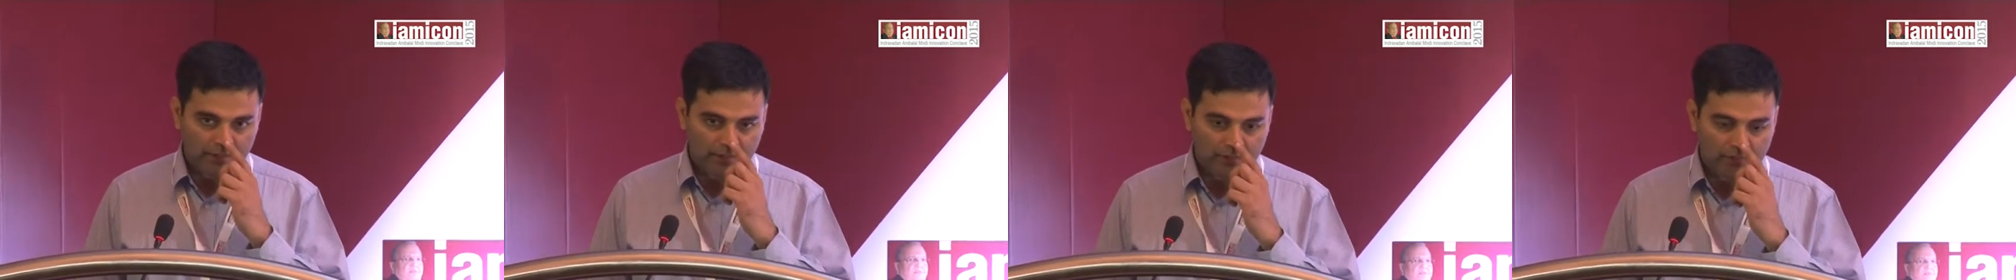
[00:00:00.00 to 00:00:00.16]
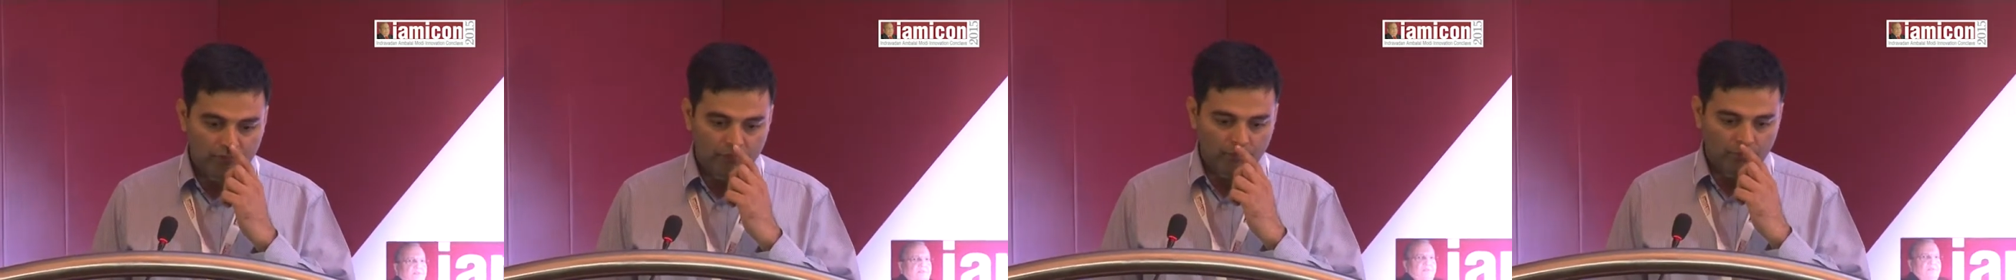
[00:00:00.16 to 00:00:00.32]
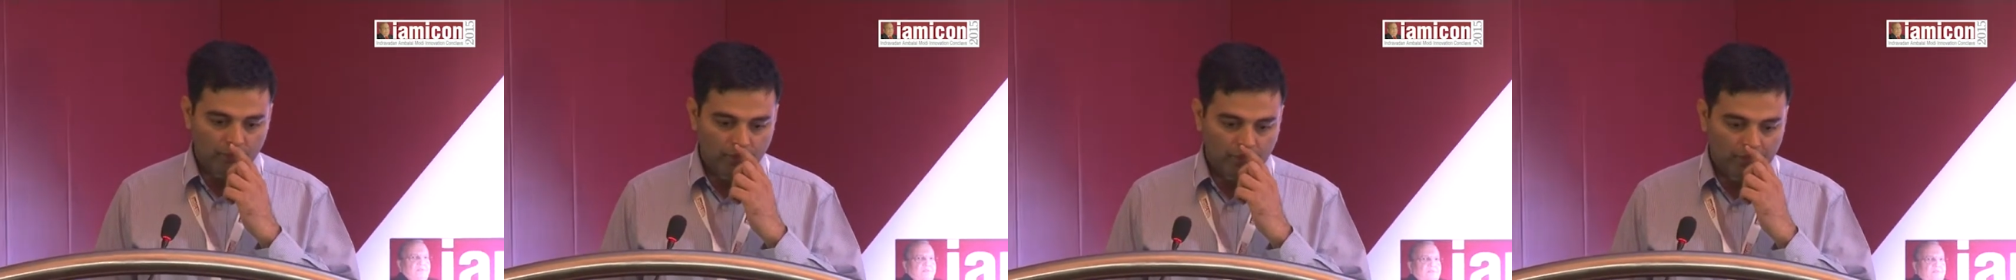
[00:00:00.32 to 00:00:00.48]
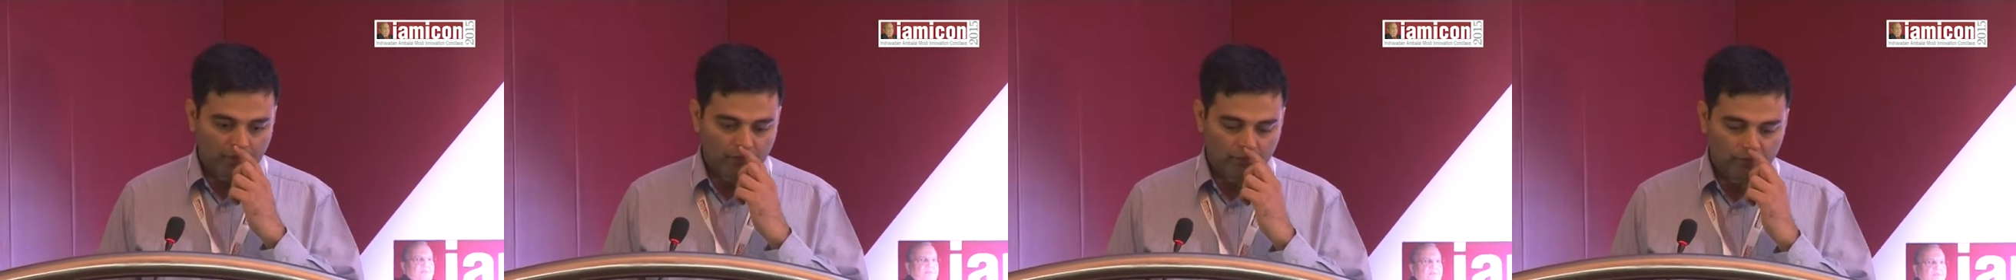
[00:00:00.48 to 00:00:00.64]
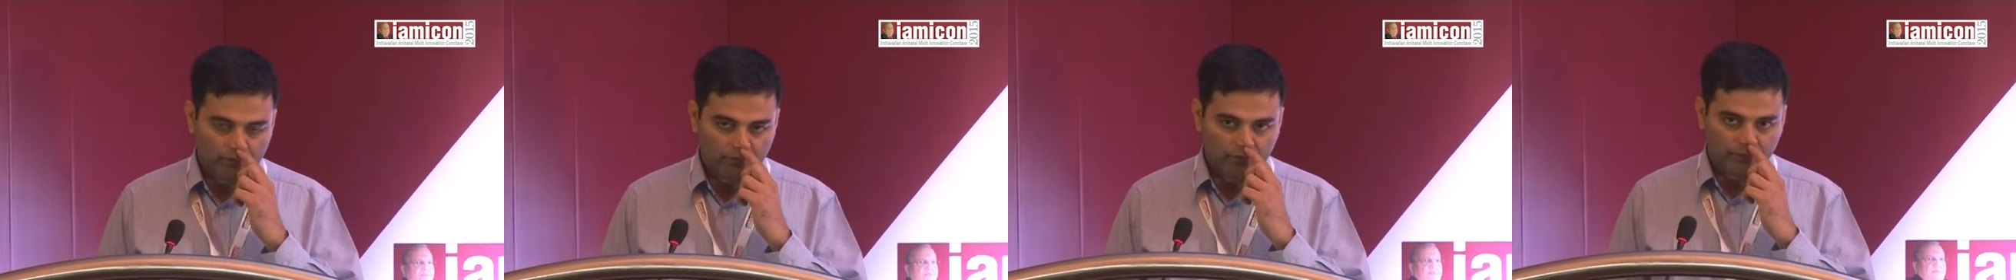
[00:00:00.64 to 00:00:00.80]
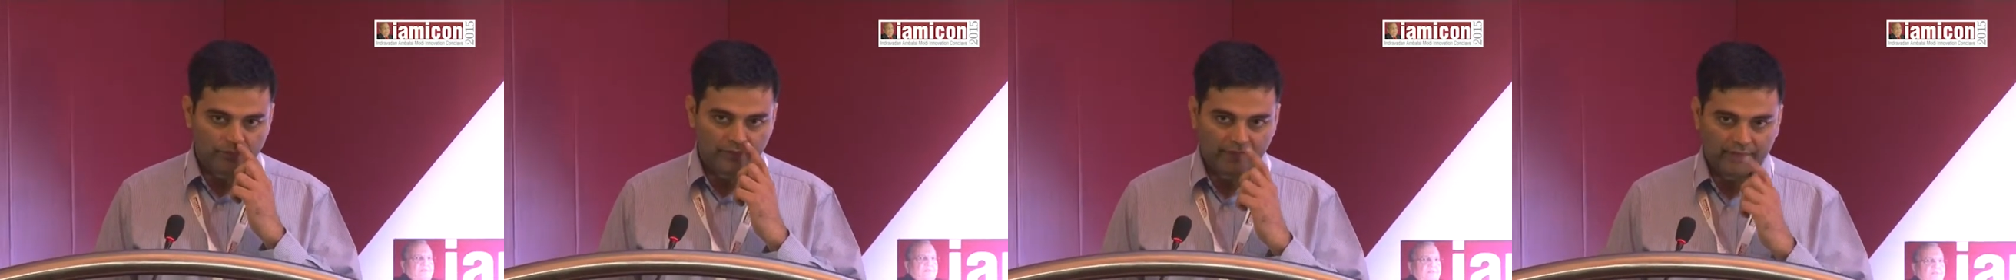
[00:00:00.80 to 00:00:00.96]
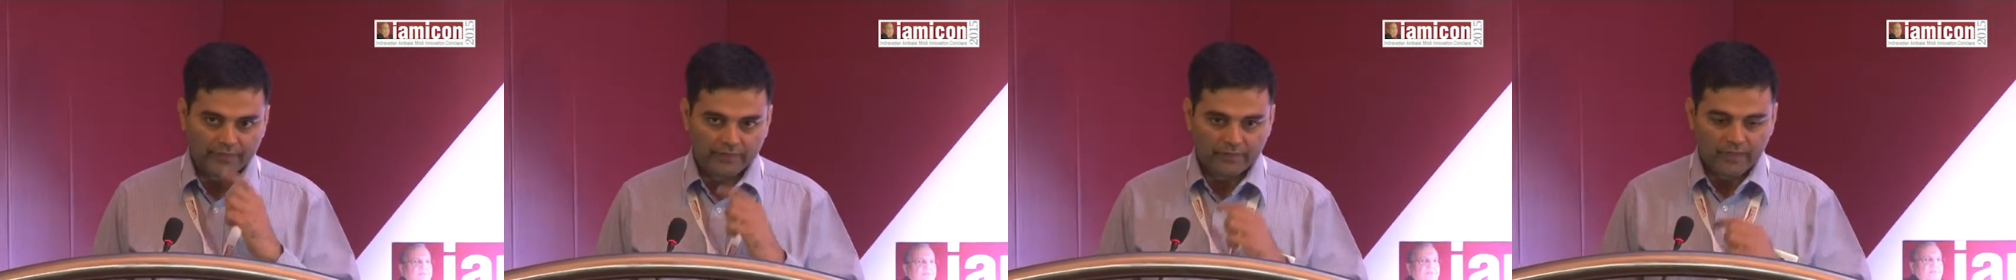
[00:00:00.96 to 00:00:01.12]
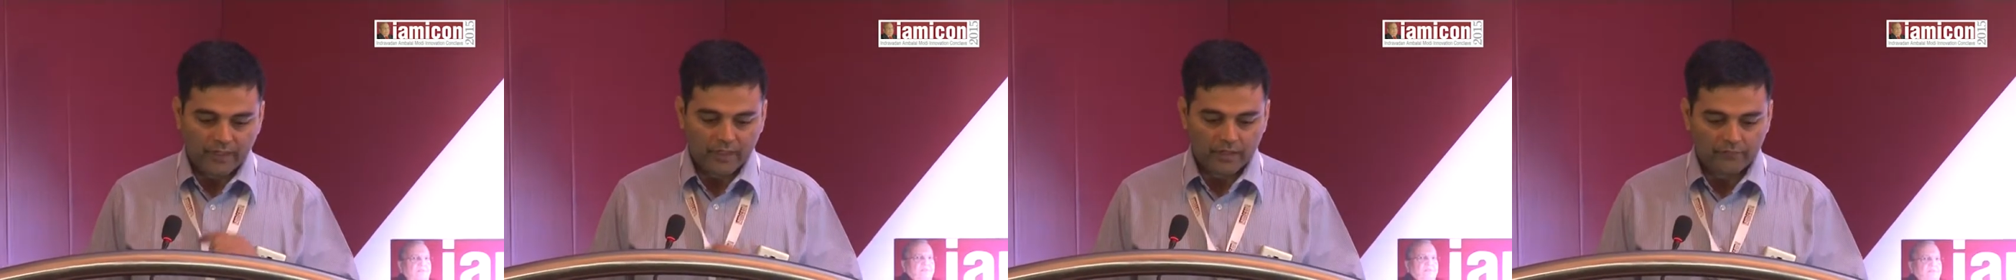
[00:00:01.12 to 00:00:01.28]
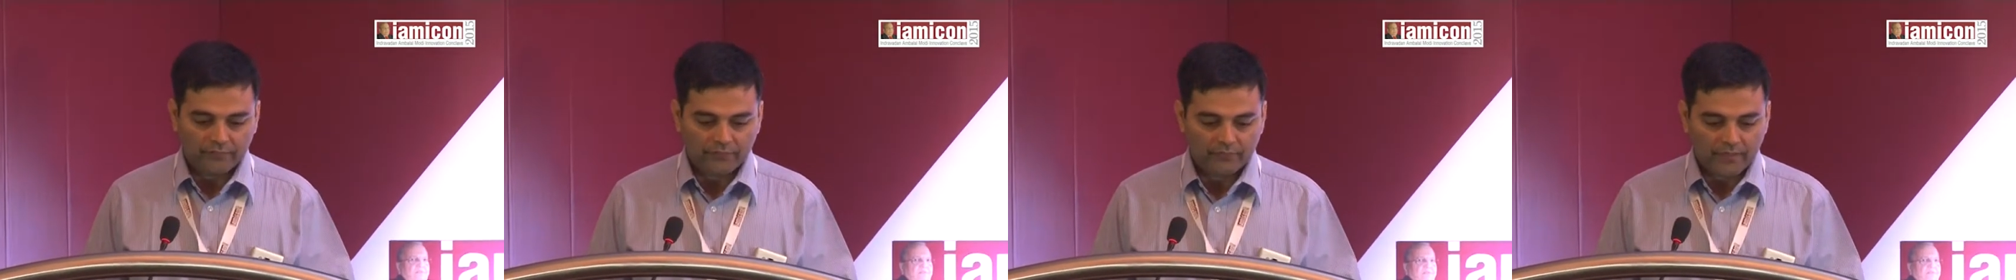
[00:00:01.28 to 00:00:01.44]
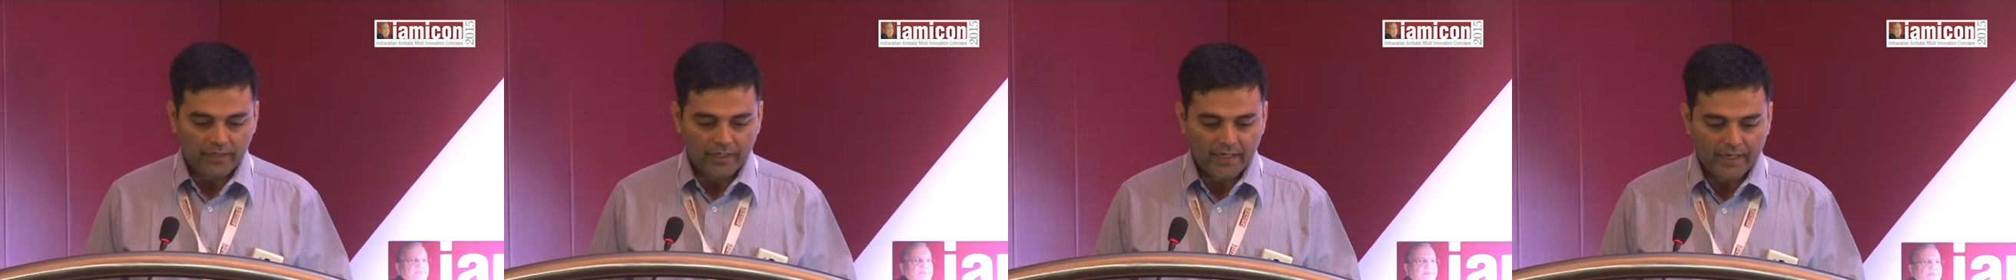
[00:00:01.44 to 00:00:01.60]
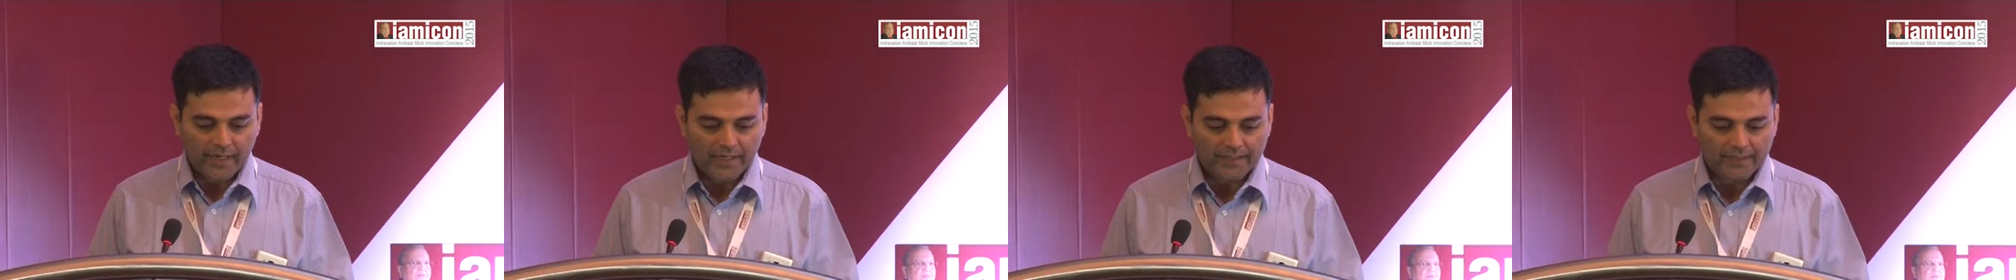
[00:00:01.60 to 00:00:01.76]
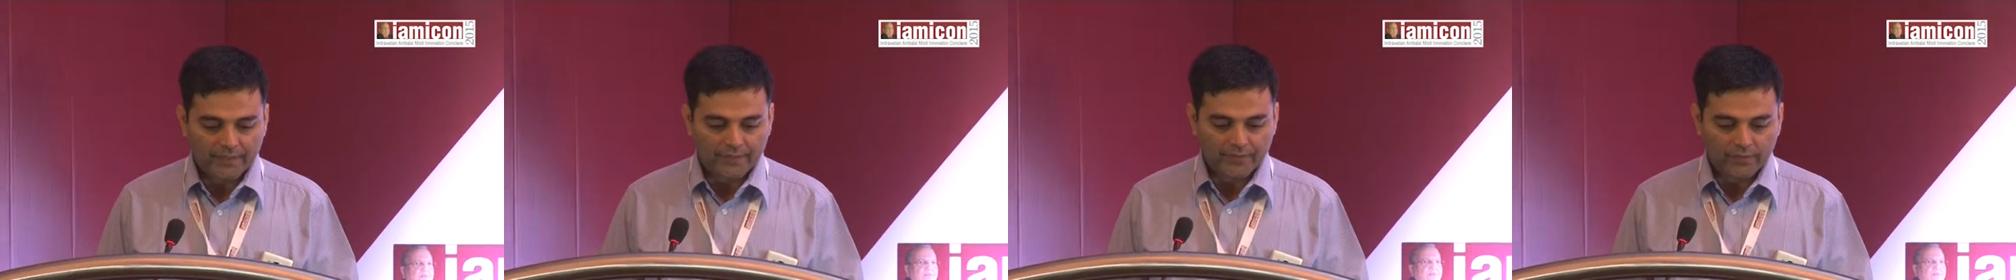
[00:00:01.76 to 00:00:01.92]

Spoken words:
the tumor necrosis factor alpha and